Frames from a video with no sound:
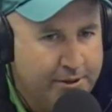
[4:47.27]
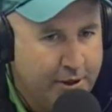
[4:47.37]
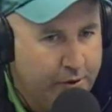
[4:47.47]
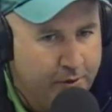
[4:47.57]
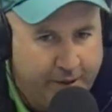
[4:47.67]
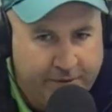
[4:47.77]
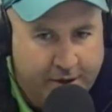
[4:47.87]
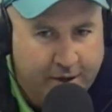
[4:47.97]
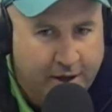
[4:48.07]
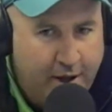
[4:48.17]
I know even
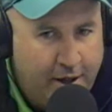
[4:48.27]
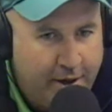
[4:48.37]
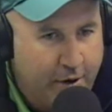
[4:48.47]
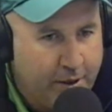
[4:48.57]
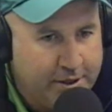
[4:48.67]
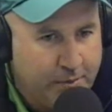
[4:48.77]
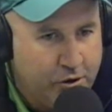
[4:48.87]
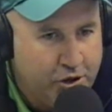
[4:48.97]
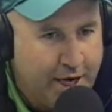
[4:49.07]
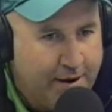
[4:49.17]
I think I read somewhere
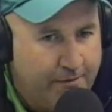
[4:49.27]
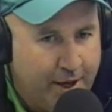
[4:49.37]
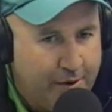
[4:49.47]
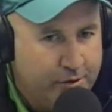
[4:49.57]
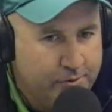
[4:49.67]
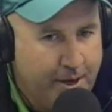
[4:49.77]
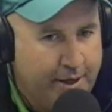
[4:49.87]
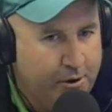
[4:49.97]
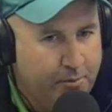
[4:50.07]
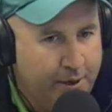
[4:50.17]
Jack Fleck was
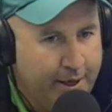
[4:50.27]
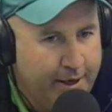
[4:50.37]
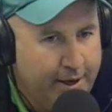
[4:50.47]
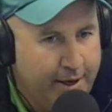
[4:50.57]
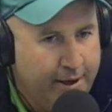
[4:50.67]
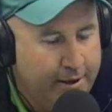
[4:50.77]
back there playing today.